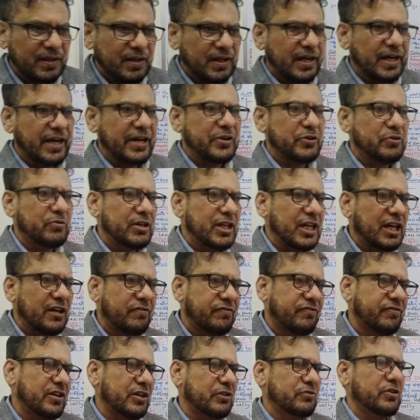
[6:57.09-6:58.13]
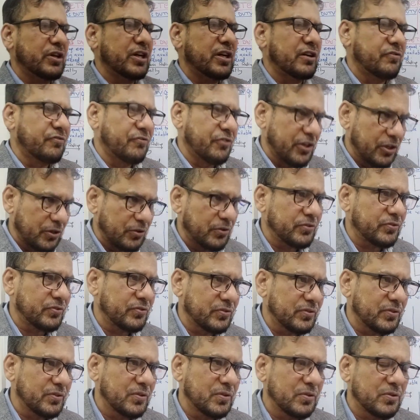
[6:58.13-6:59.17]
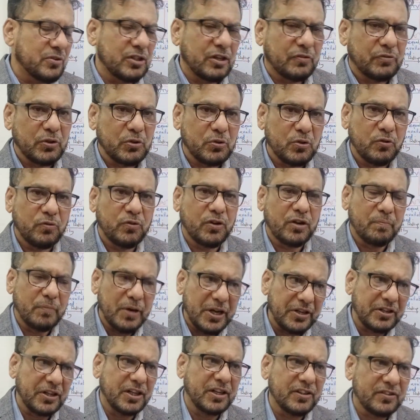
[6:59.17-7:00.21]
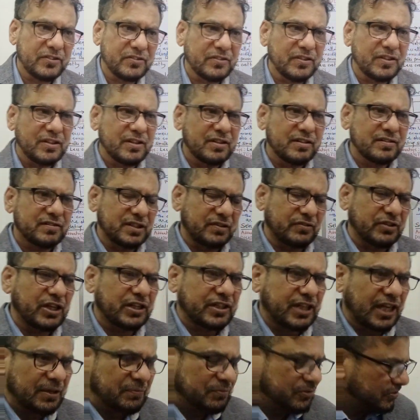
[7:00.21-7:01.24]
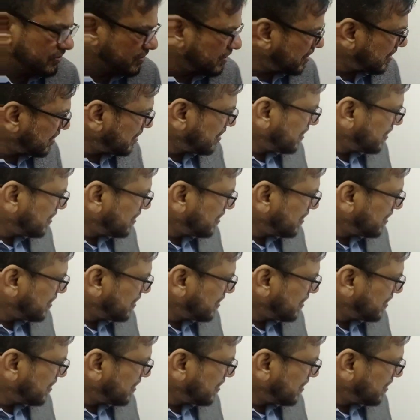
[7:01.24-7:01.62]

and you will have frequent failures. You have to go for maintenance several times.